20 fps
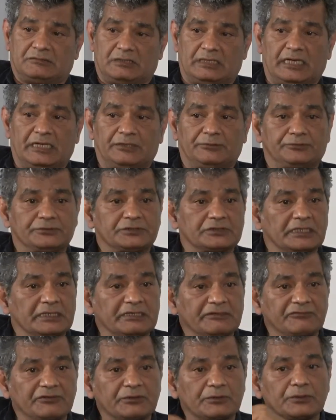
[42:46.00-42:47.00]
Life was
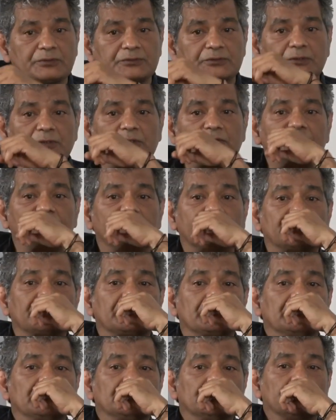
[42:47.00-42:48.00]
kind of, you know, sort
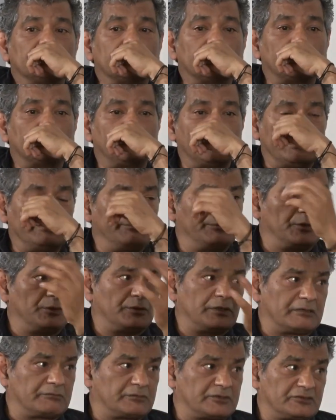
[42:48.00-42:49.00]
of very
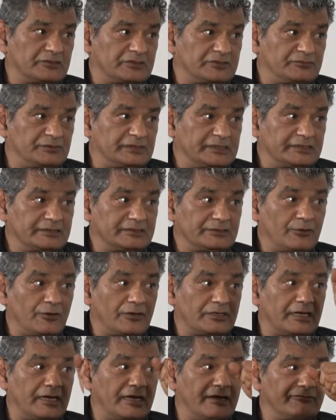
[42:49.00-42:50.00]
boring because we did
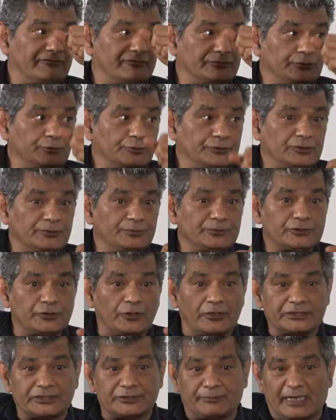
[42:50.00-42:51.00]
not have YouTube
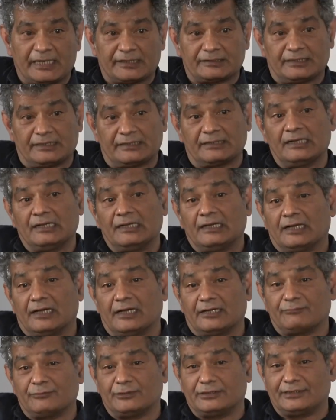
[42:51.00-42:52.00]
Shorts back then,
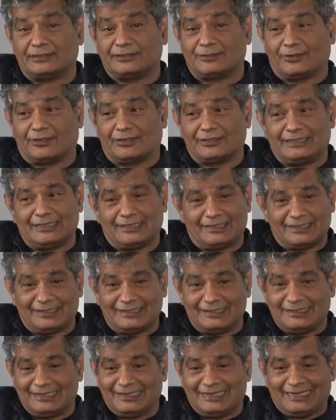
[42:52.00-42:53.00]
and we did not
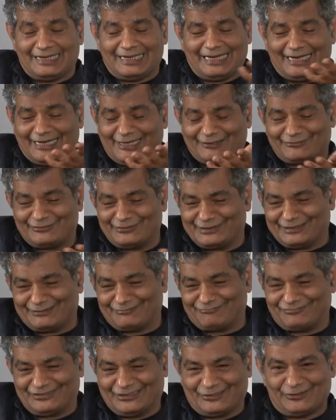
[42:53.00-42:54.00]
have
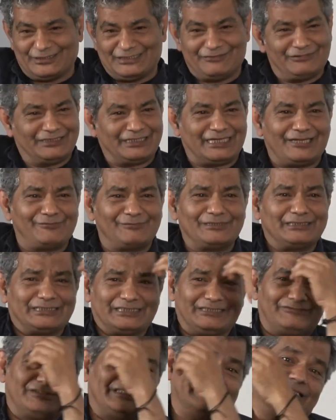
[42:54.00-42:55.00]
you know, even cable
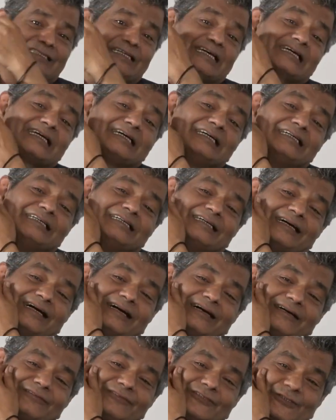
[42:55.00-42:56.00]
TV, I
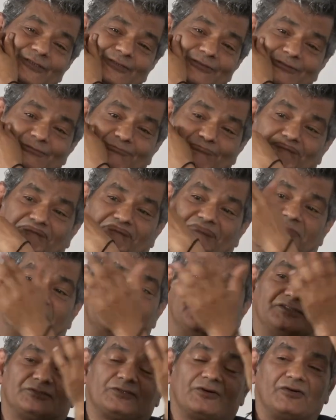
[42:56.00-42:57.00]
think. So you
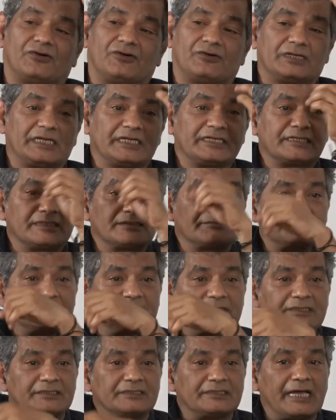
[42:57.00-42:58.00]
saw like an
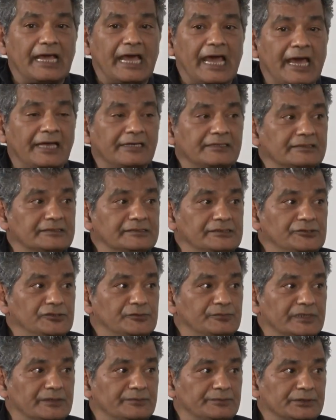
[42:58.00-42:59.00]
ad in a
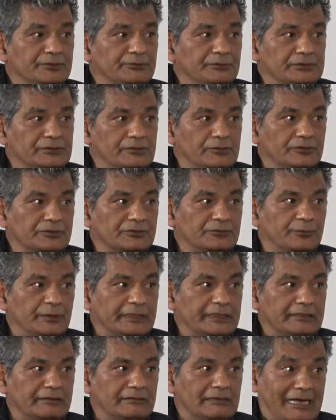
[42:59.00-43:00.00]
newspaper which looked
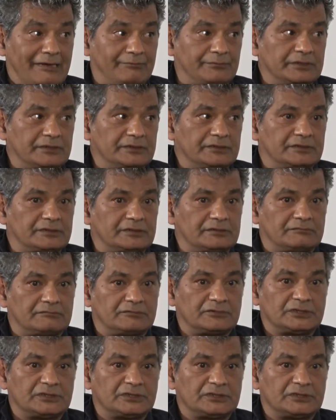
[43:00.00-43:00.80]
very glamorous, and you